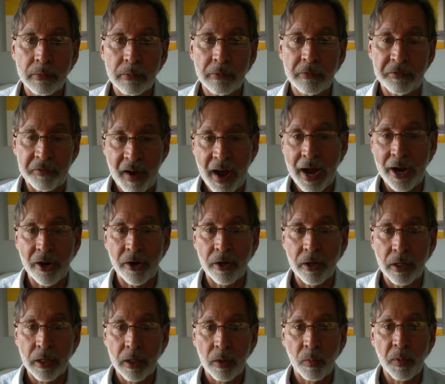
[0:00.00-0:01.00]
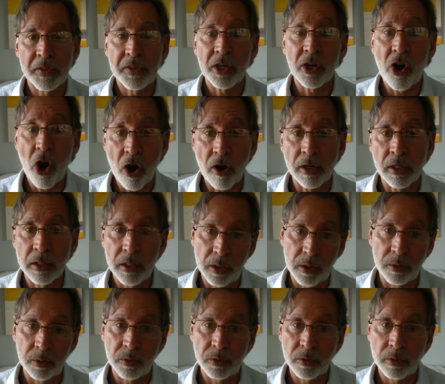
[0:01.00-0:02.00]
fire with a garden
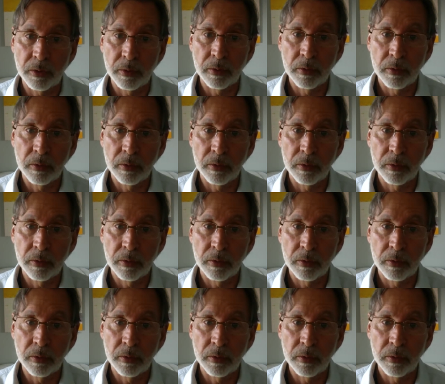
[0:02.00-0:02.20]
hose.